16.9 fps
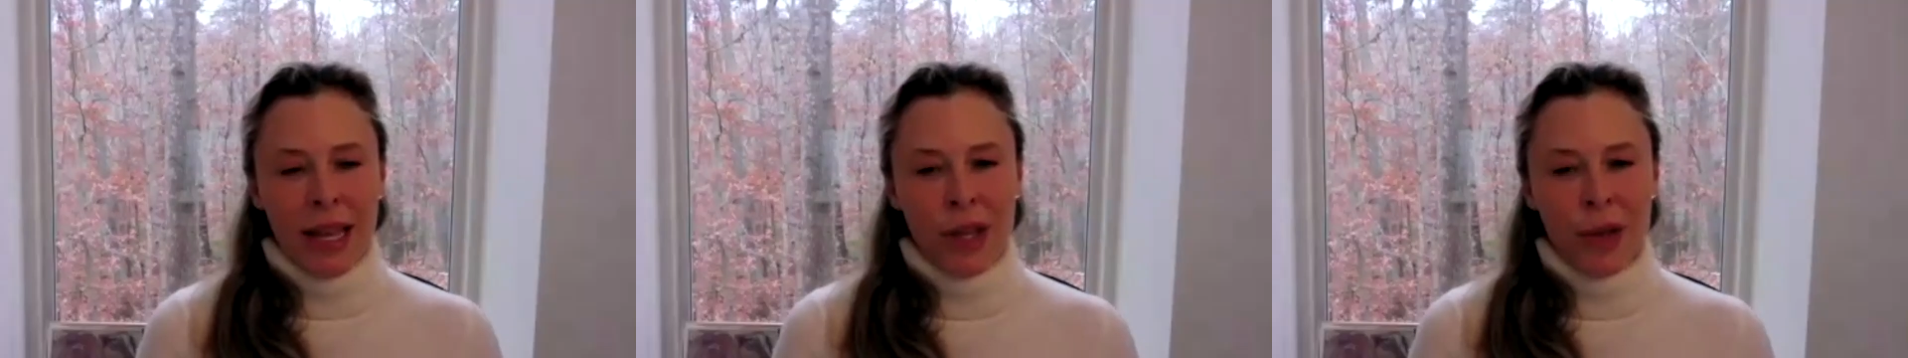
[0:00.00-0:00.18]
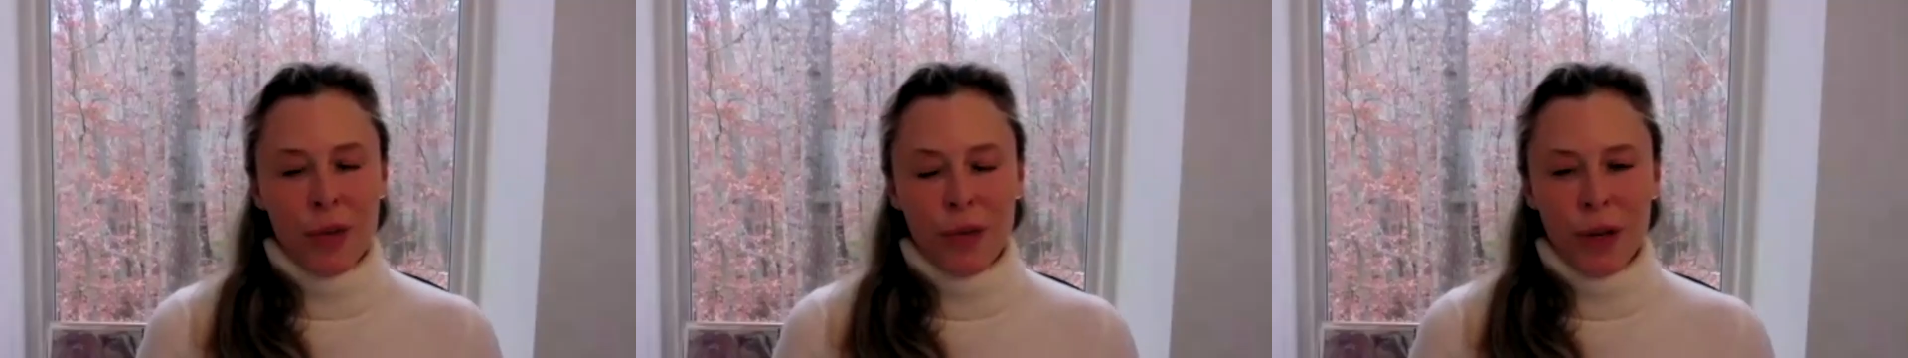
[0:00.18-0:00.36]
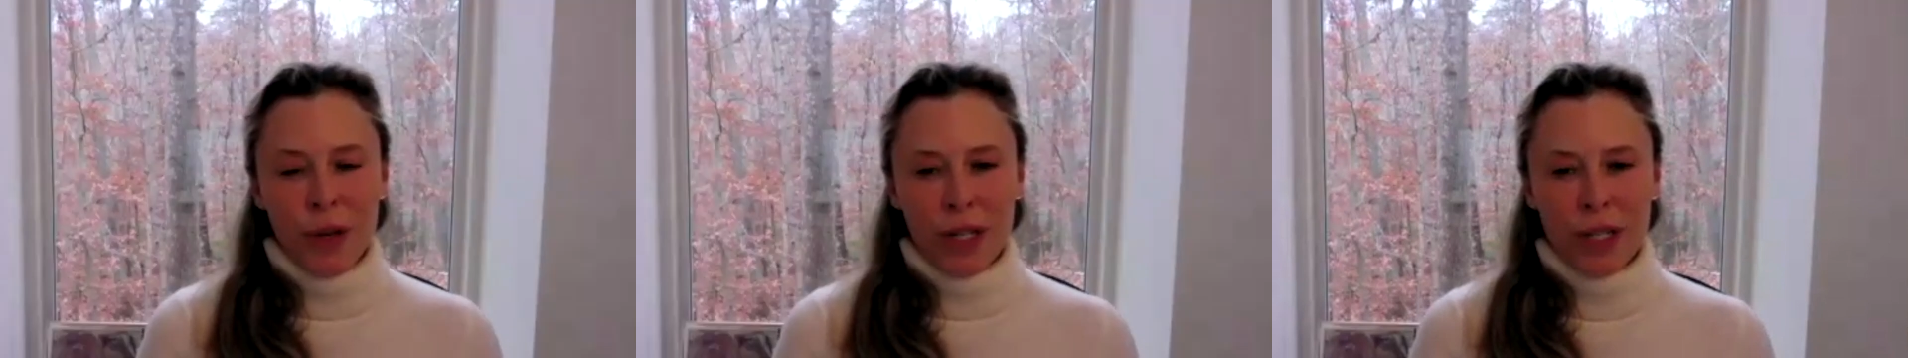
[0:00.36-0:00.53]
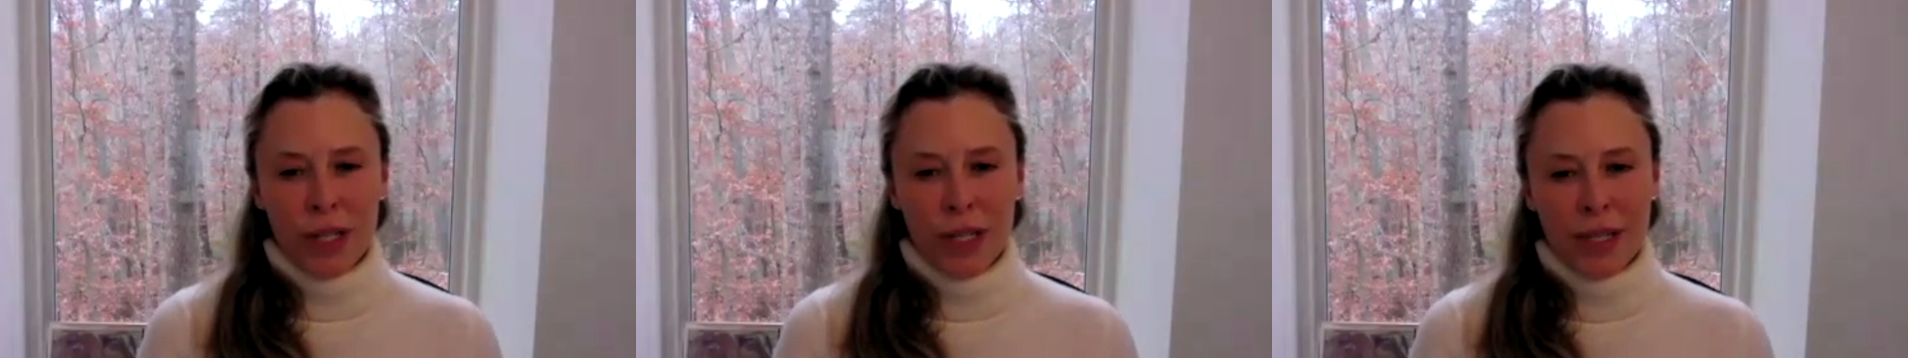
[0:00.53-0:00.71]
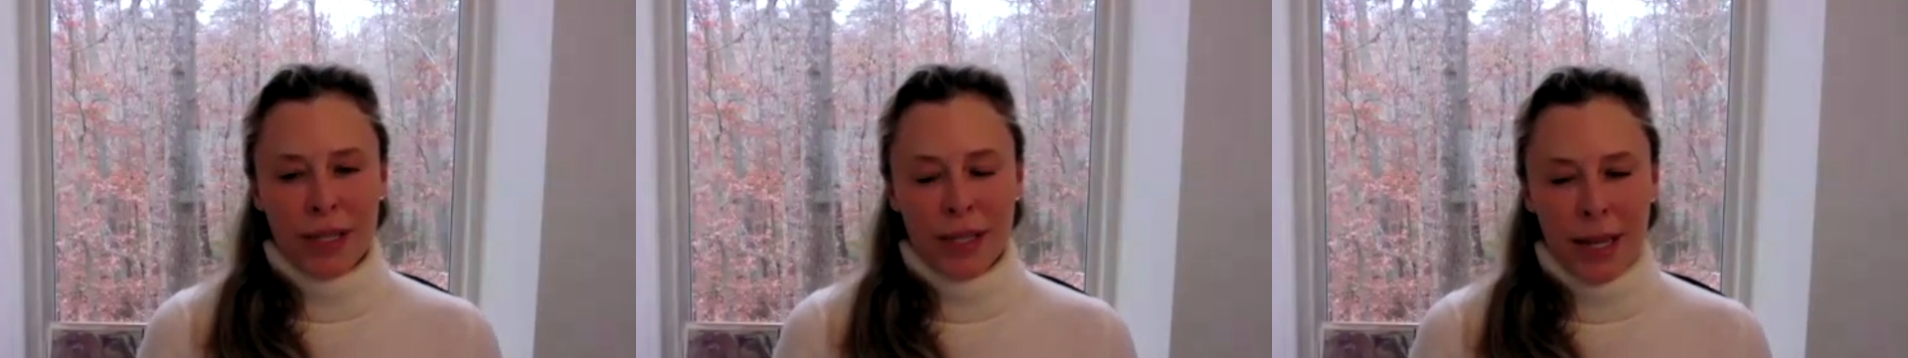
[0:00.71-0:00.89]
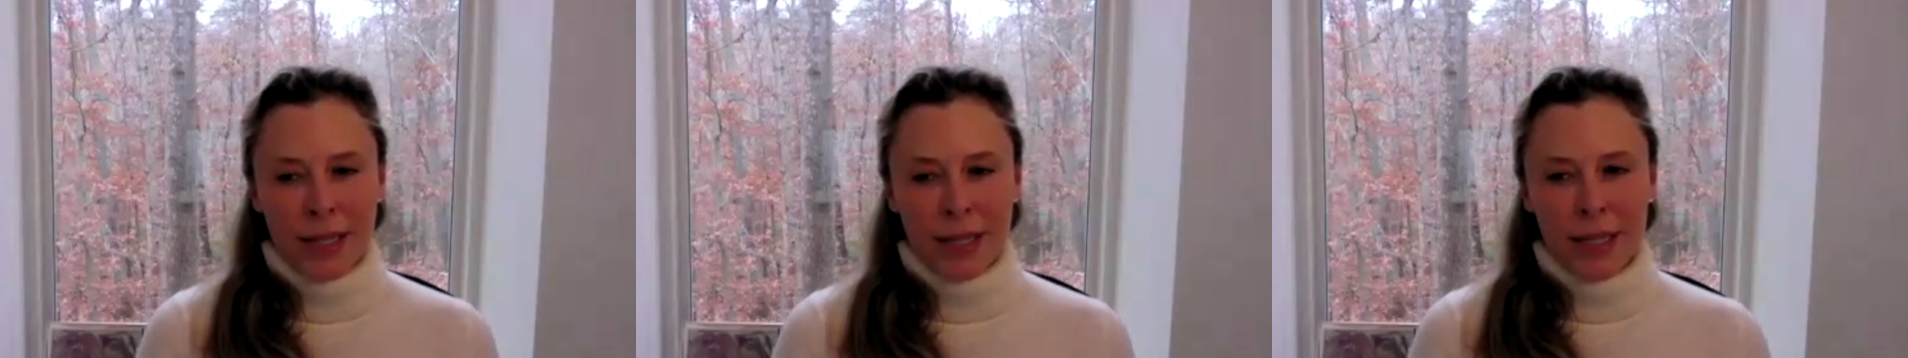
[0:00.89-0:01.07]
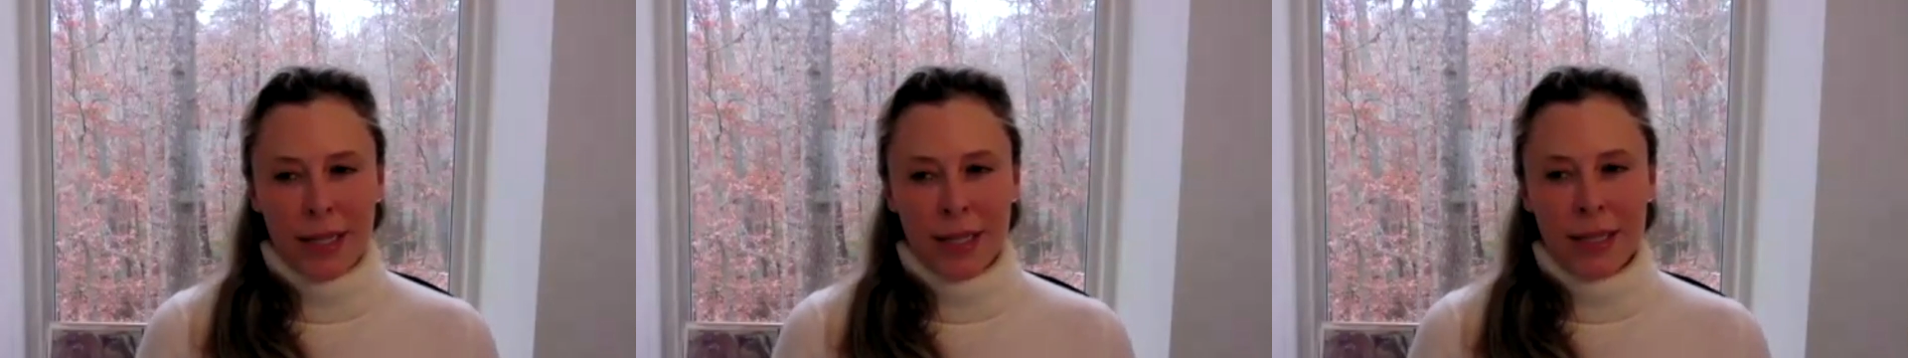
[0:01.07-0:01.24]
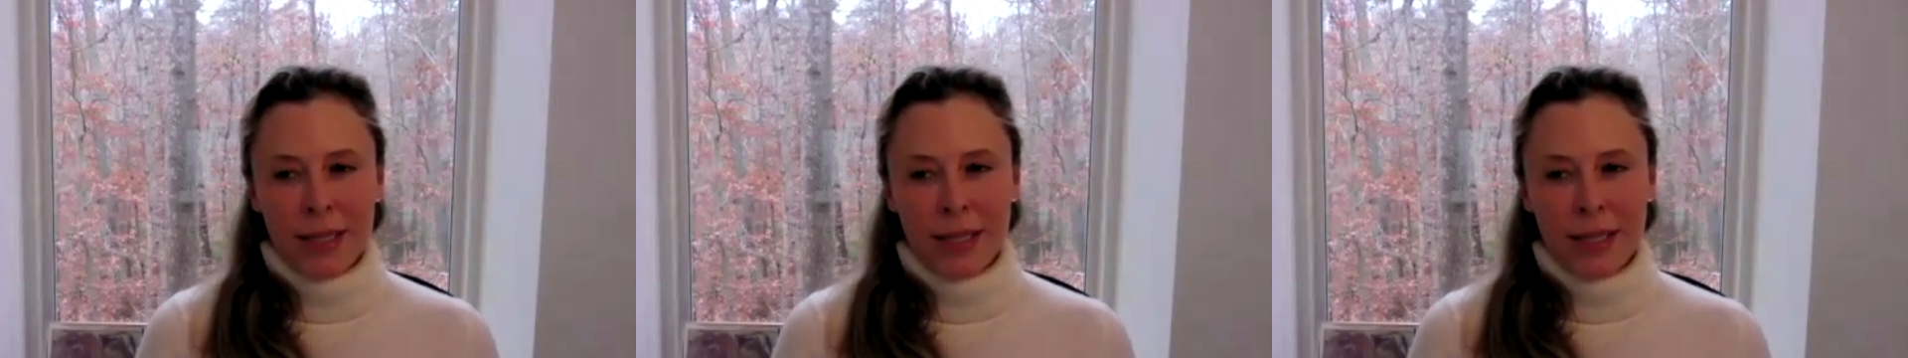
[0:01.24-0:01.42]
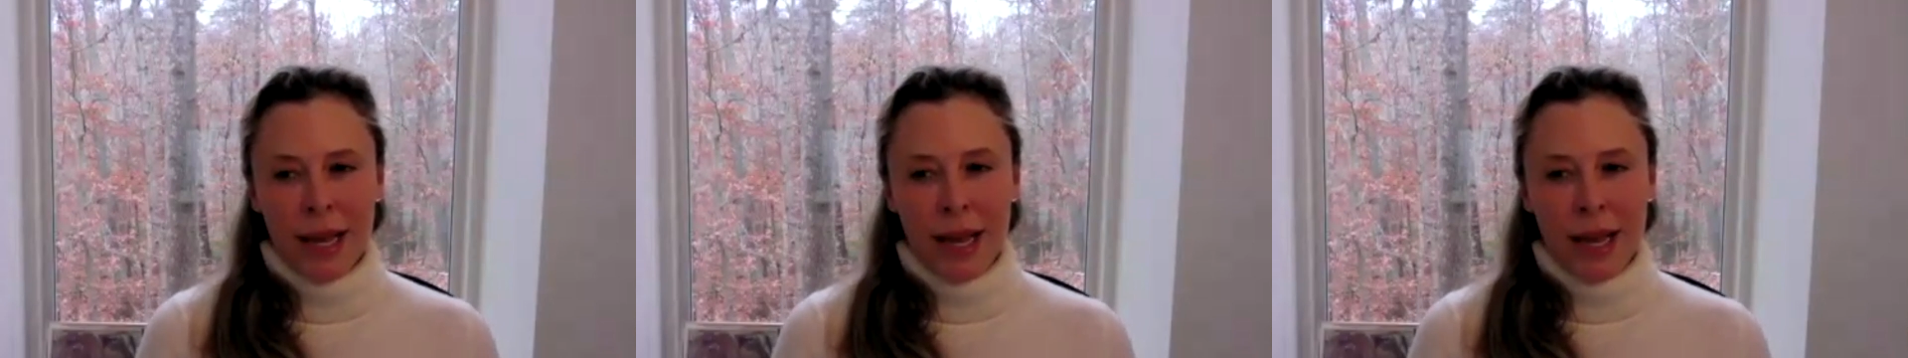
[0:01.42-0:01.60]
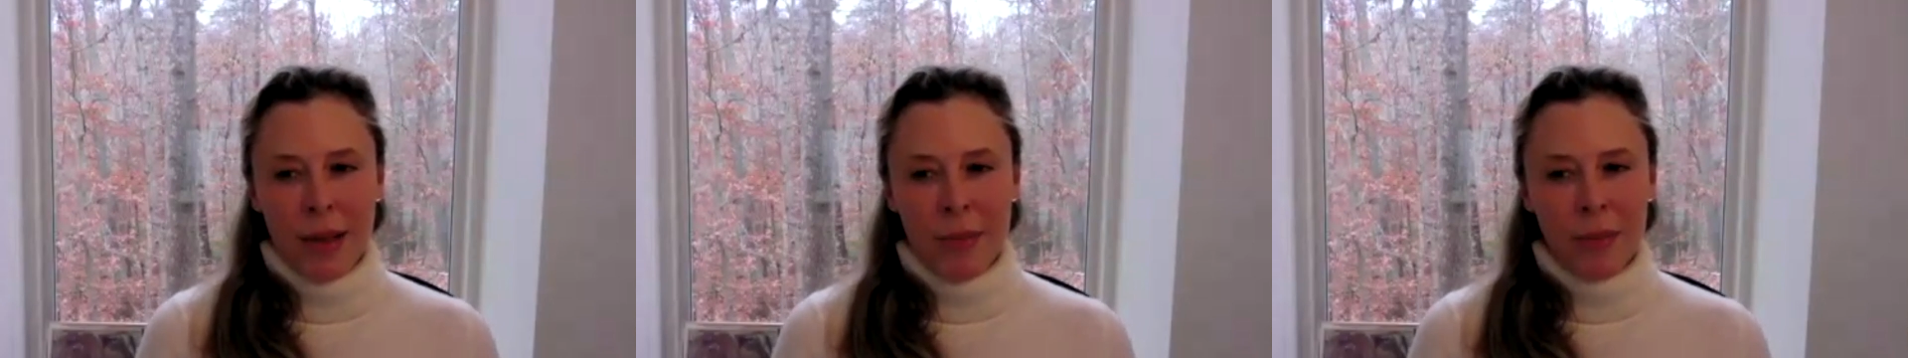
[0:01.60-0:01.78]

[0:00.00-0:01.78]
Can you finish this sentence?